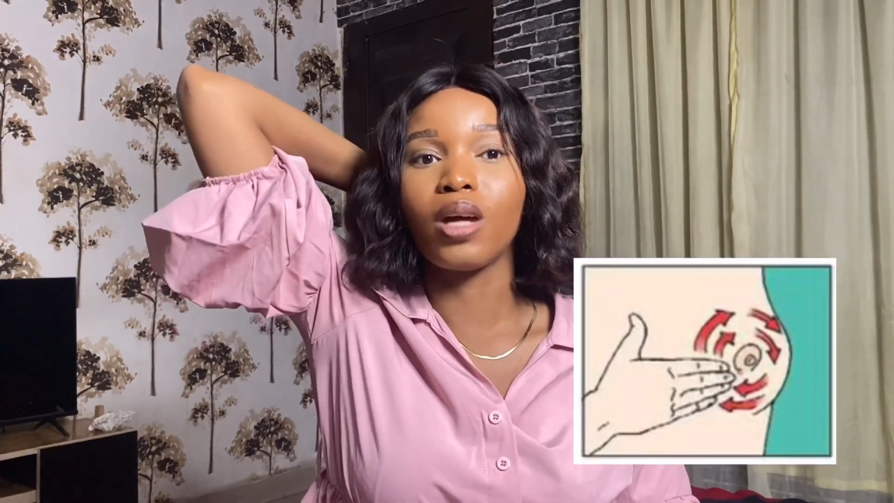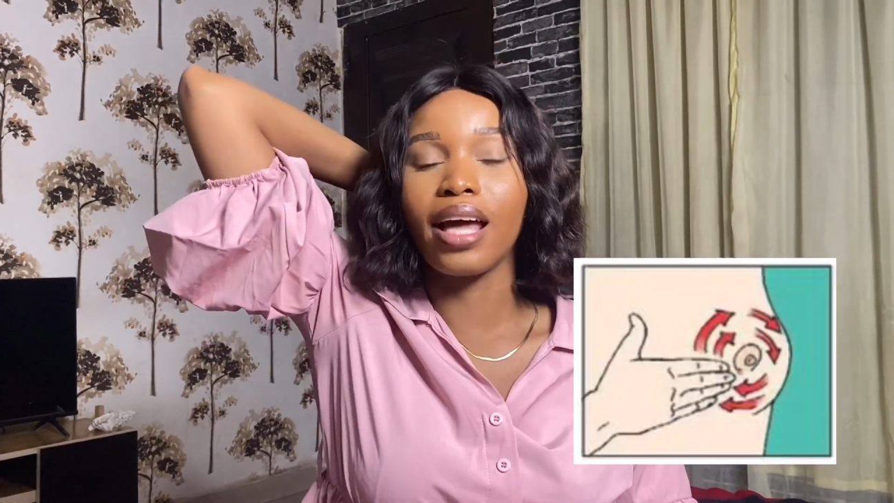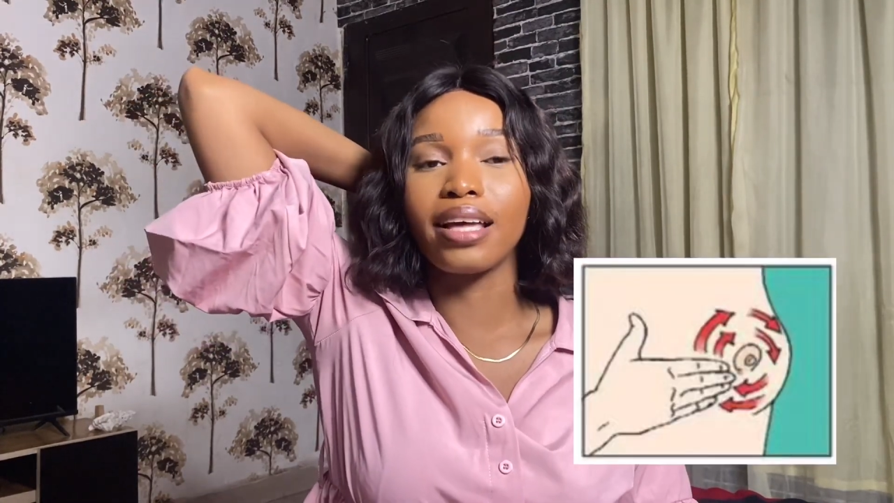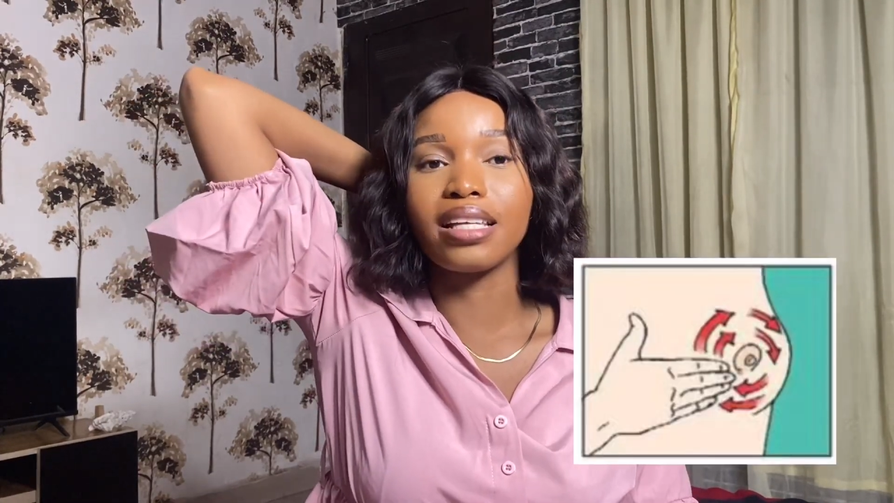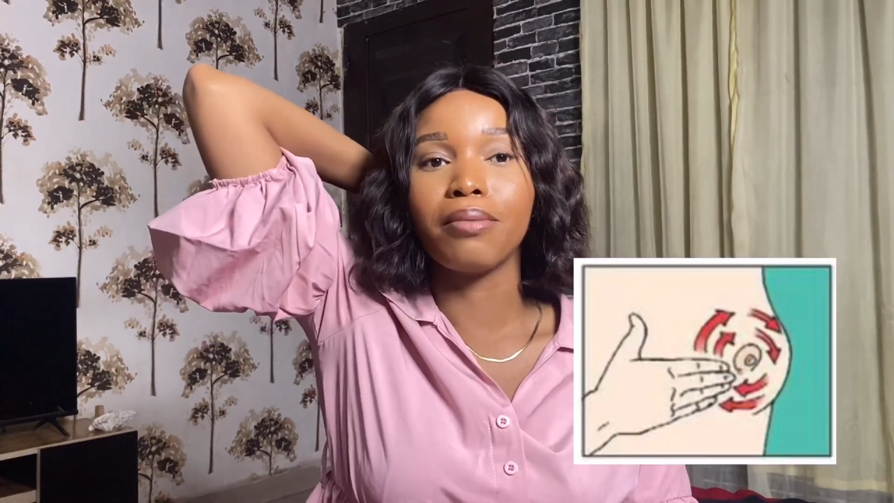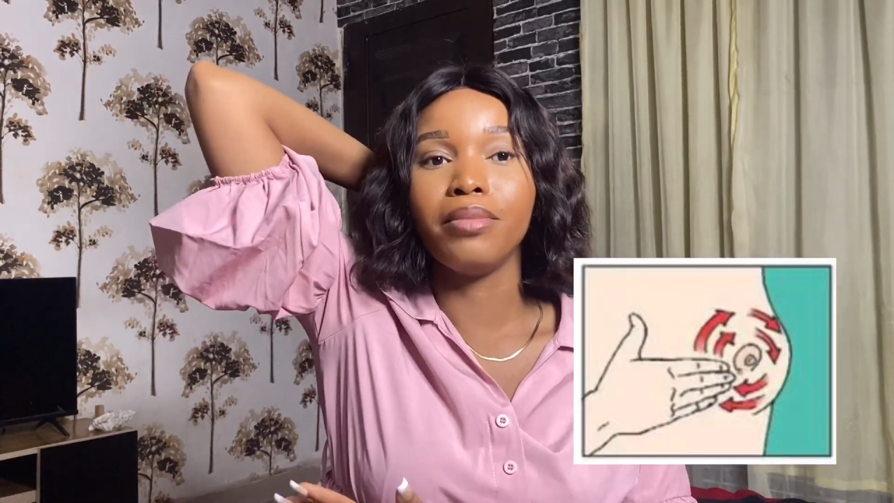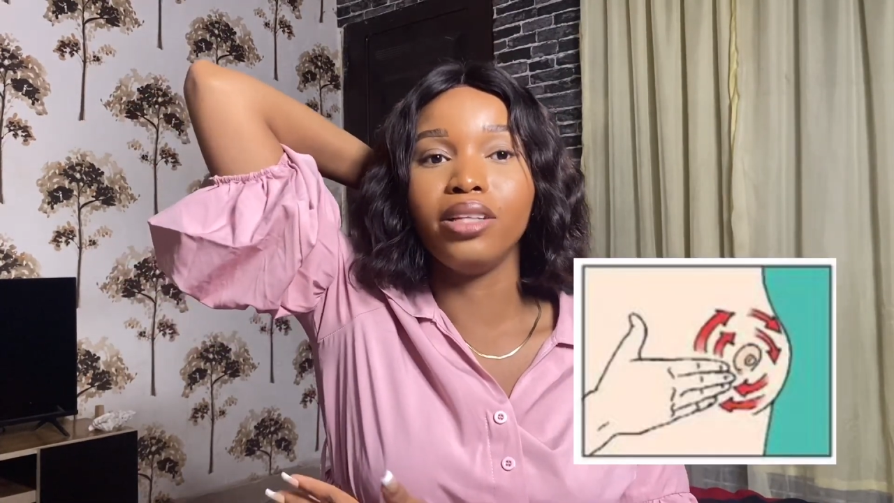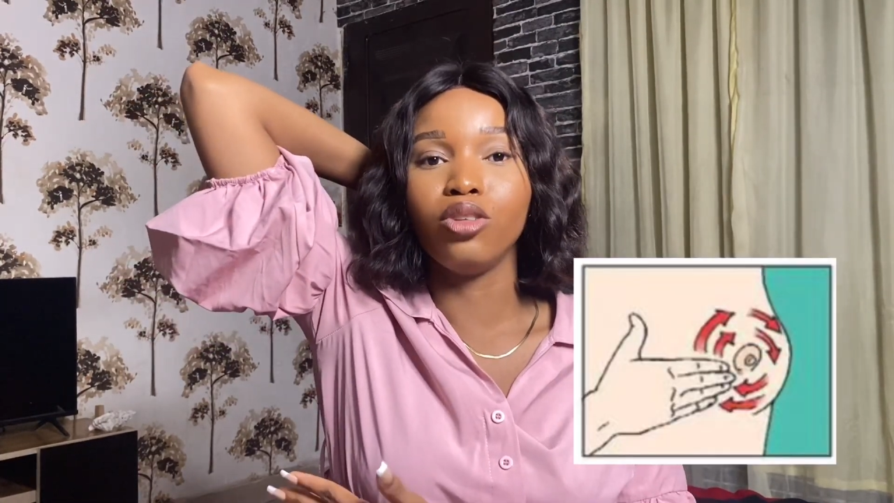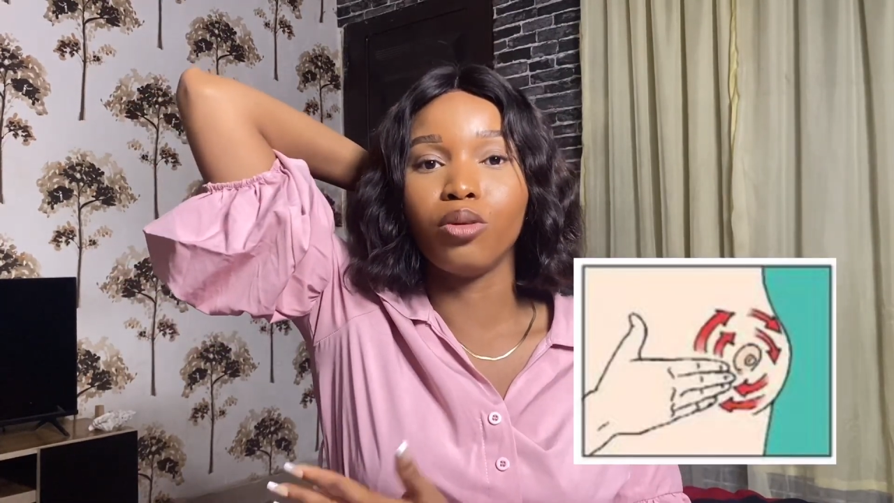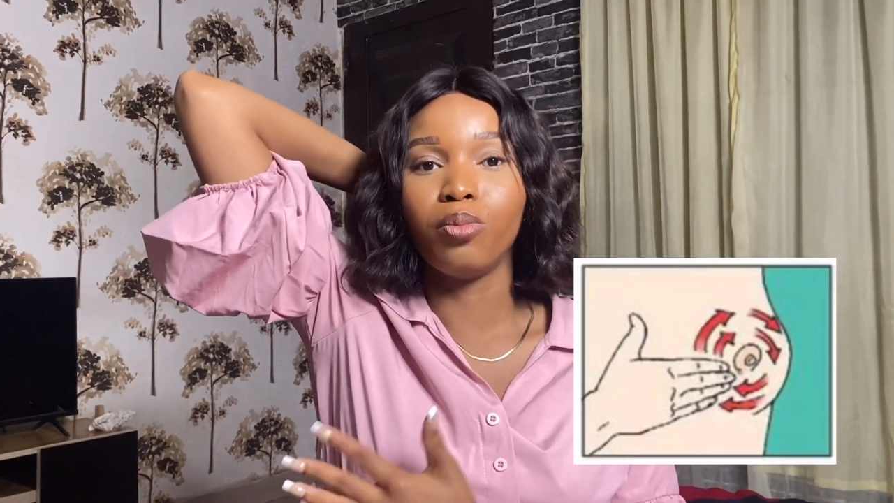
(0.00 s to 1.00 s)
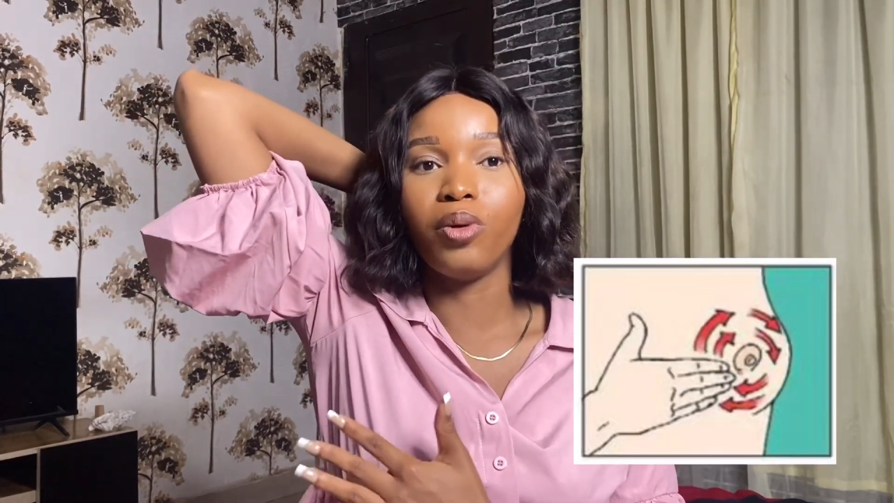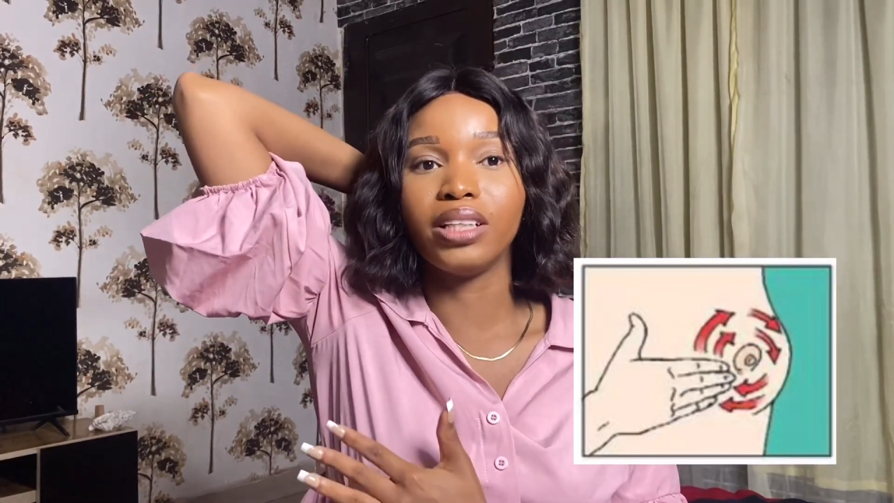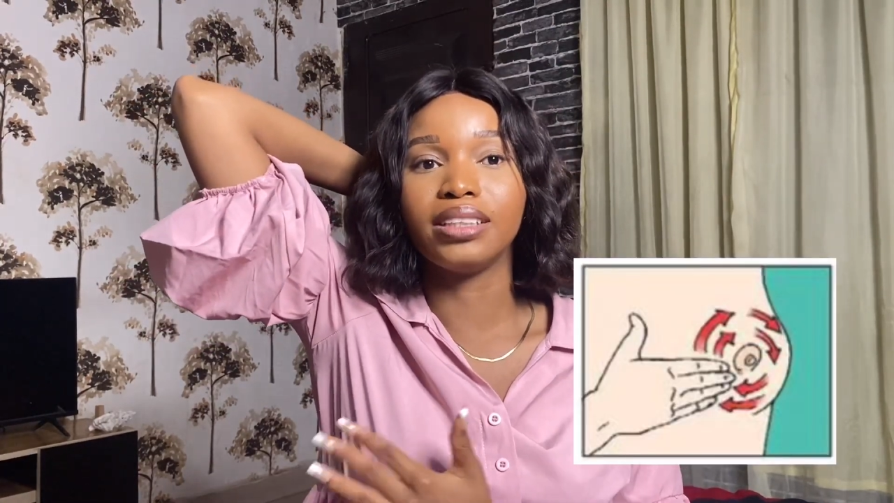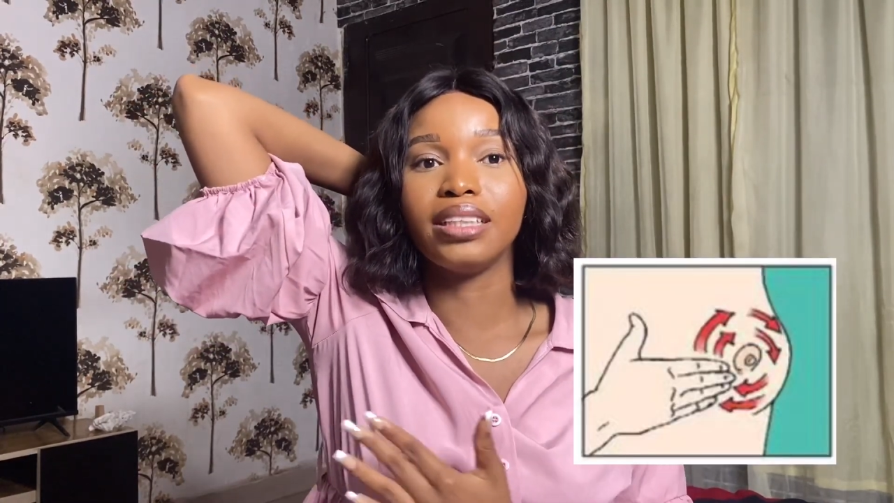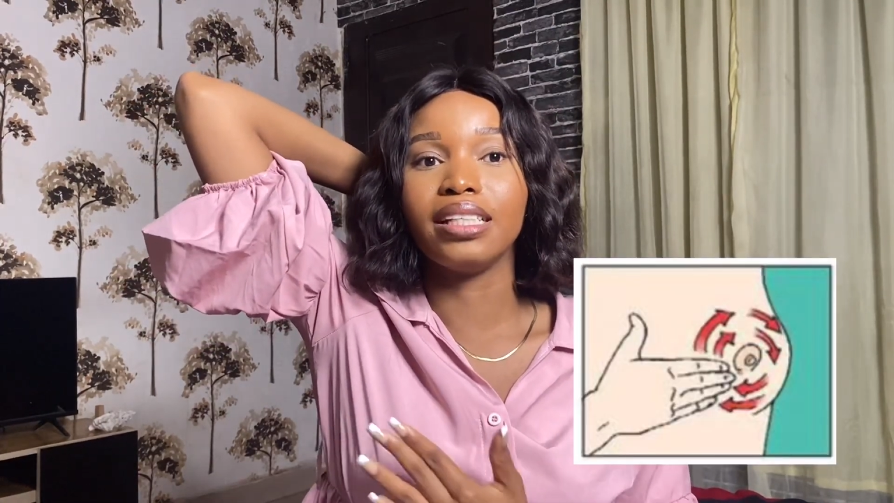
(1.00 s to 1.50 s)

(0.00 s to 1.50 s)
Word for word: examine your breast